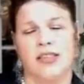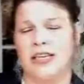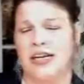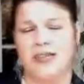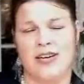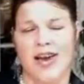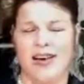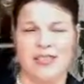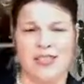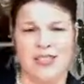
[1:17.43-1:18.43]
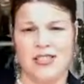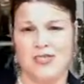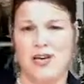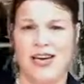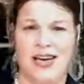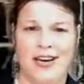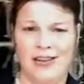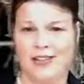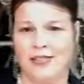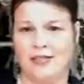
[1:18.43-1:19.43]
to not even have a singe of my
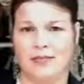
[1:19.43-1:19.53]
hair